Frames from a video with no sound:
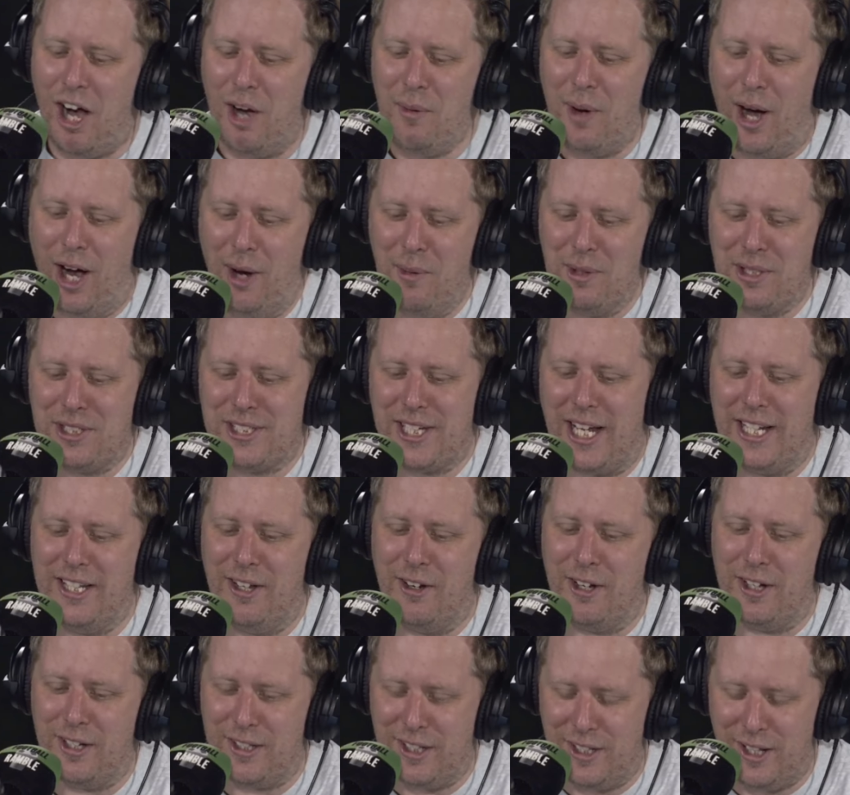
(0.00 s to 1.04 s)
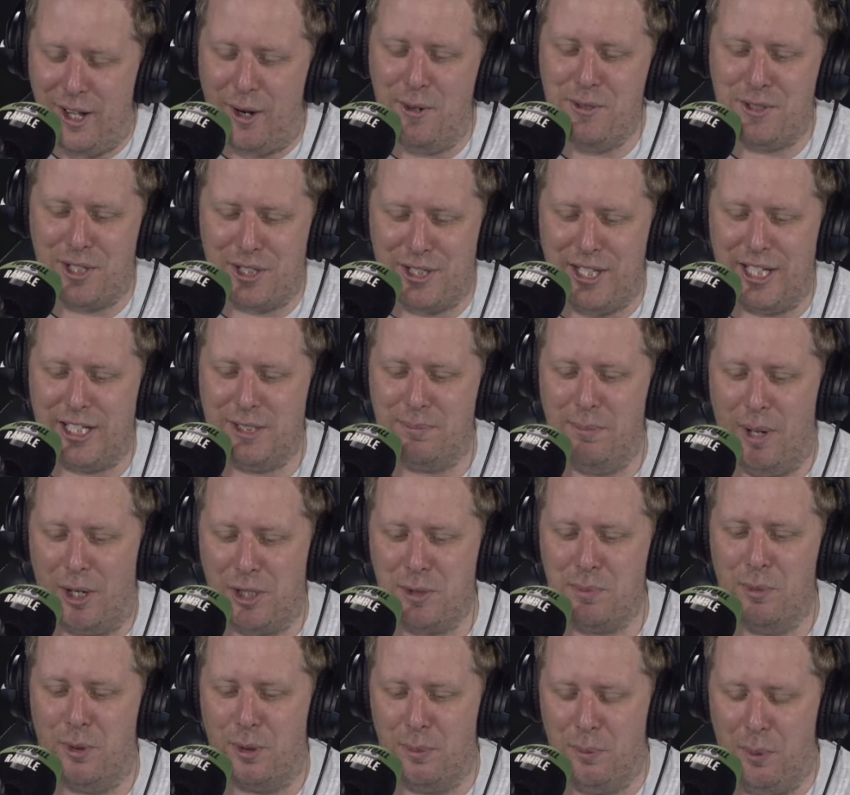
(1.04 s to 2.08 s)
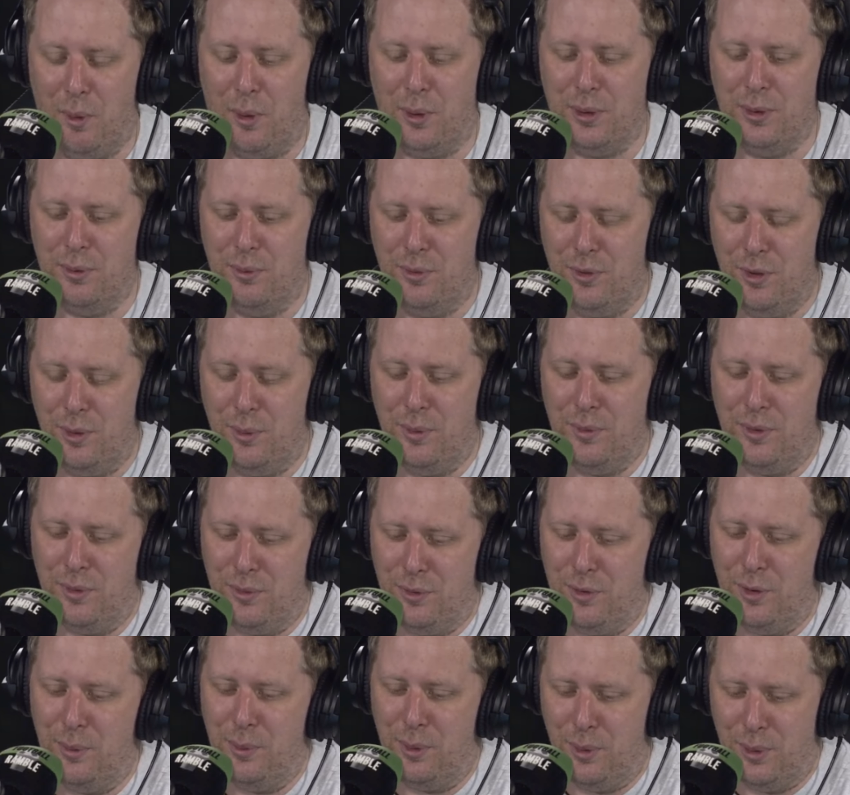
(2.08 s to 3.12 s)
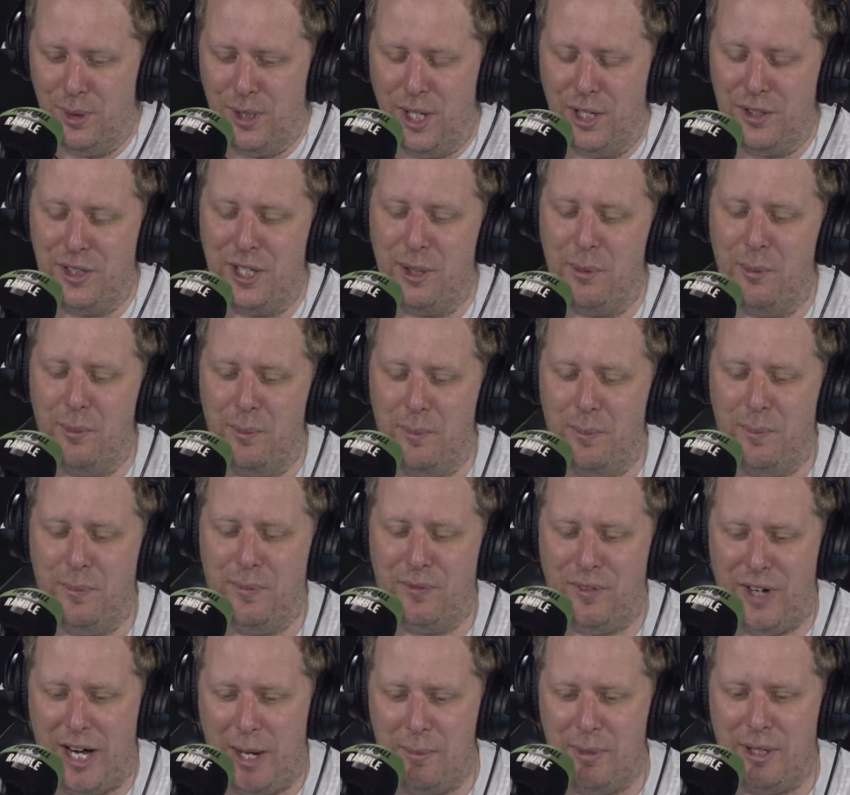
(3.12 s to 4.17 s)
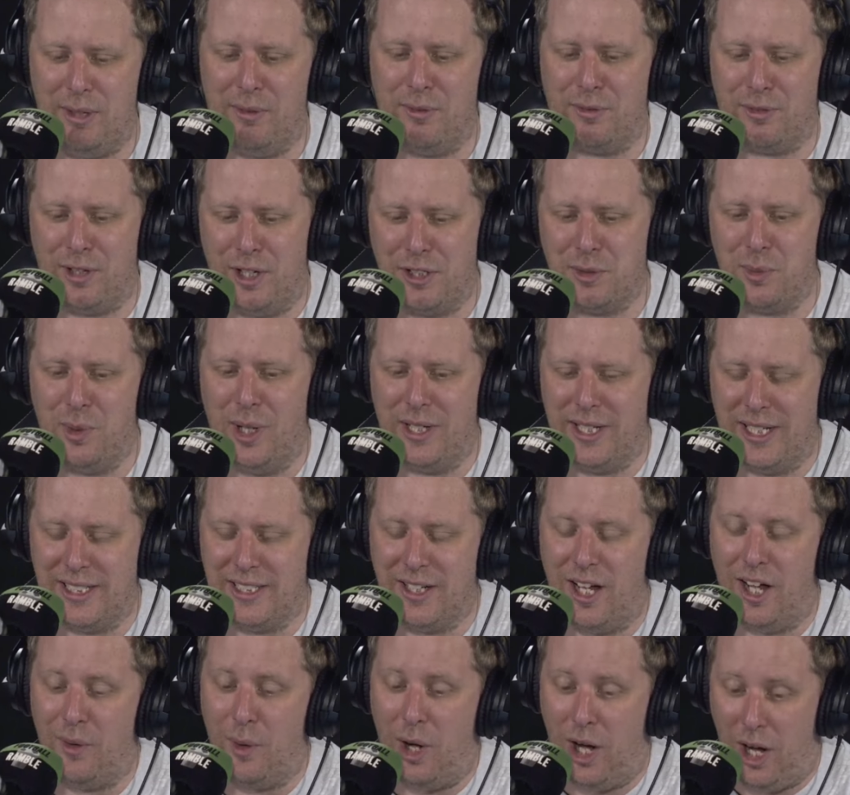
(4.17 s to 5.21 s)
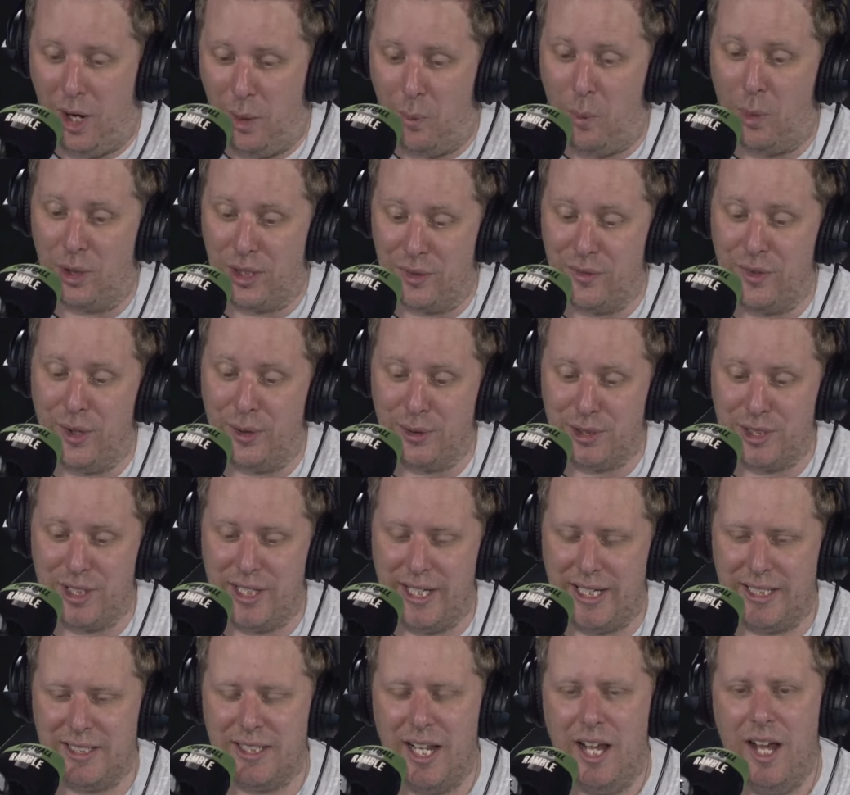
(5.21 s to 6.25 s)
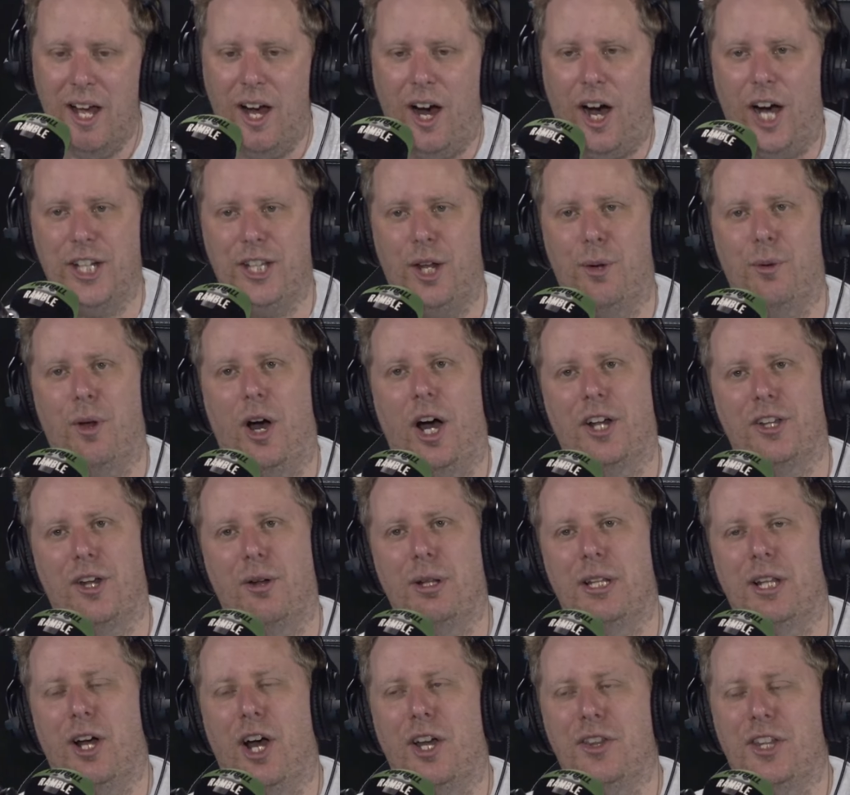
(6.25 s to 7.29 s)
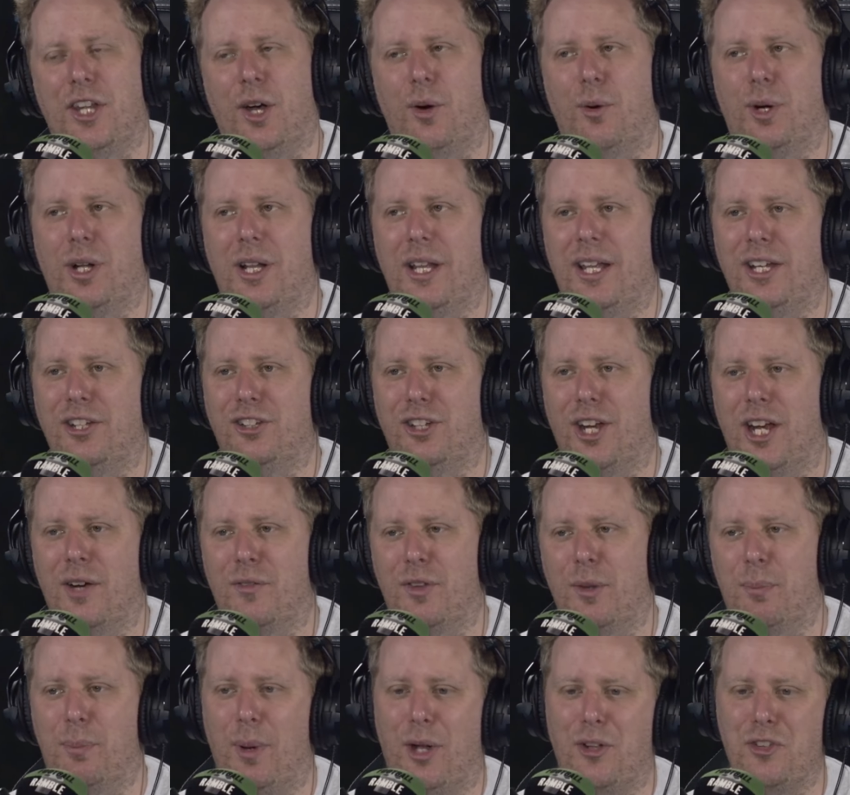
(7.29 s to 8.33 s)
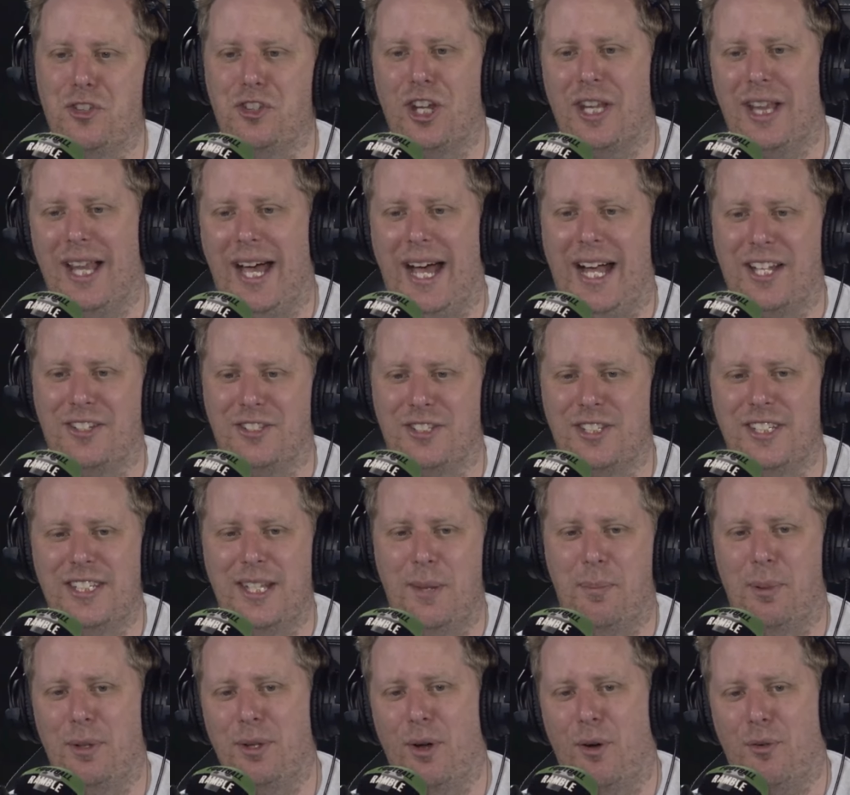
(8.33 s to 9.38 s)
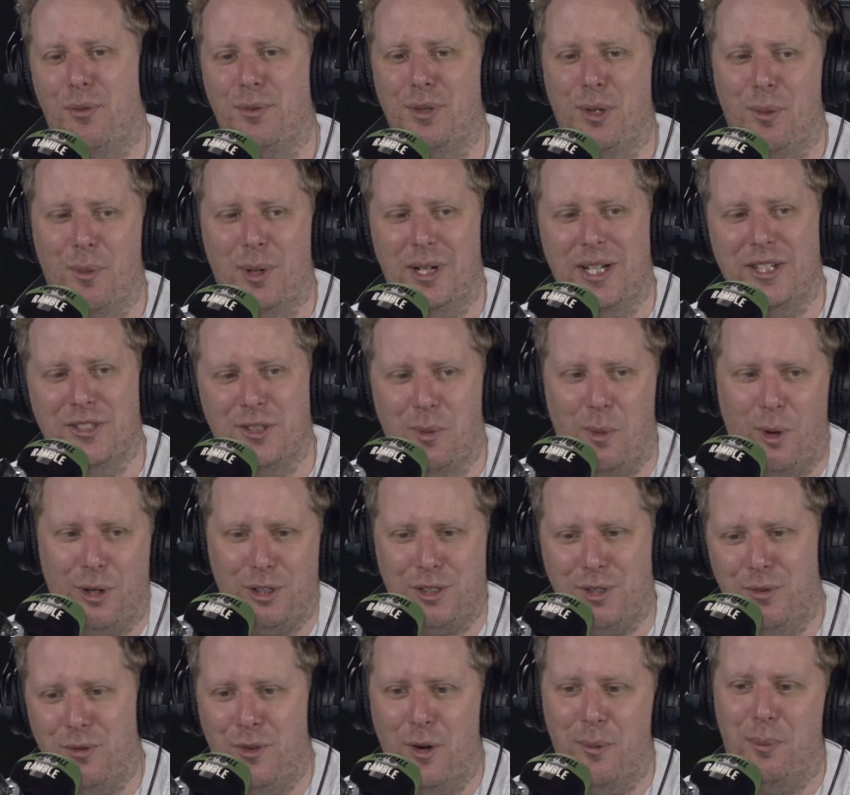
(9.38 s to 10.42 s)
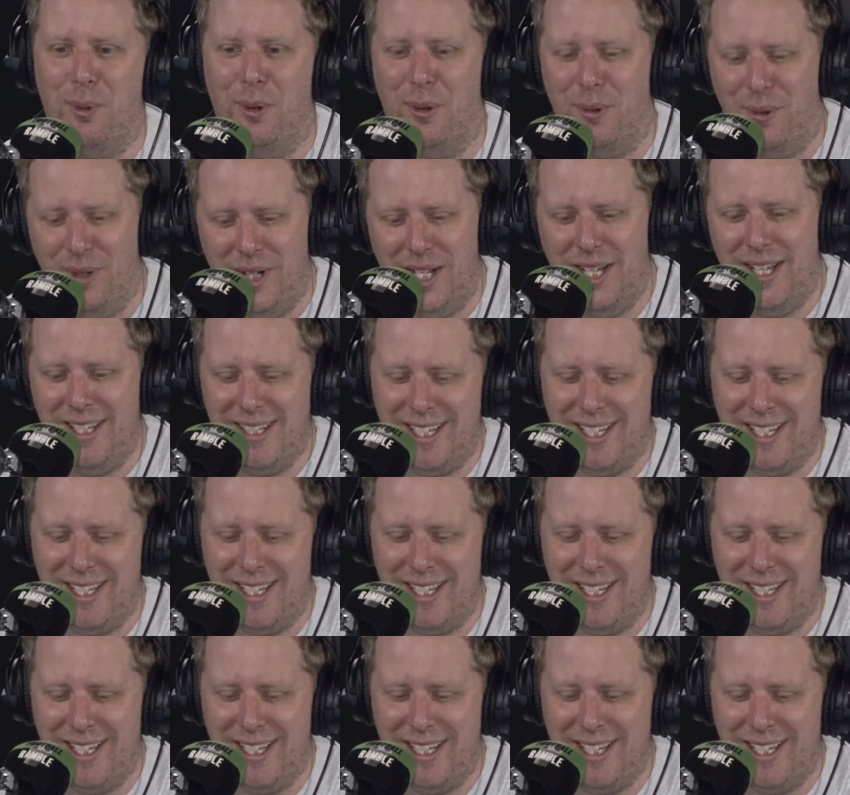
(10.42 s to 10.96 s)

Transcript: I, would say there are loads of things much more important than, fo than football, and I think family and friends' weddings are, are one of those things. I don't I don't like the old cliche of the bunch of lads nipping off from the wedding to watch the football.